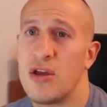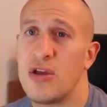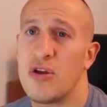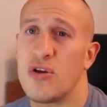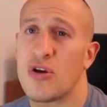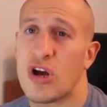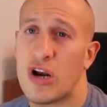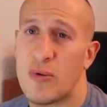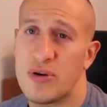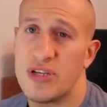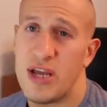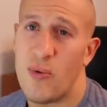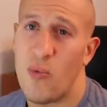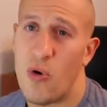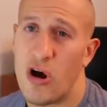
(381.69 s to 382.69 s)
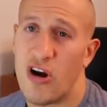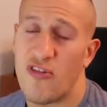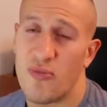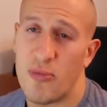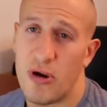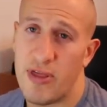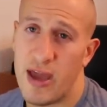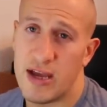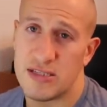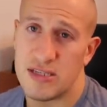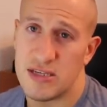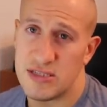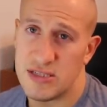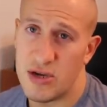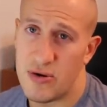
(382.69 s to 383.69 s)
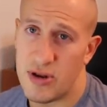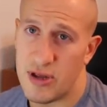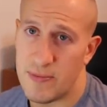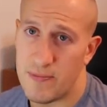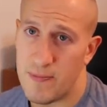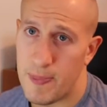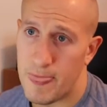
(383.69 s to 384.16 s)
you're going to retain water from all the excess sodium.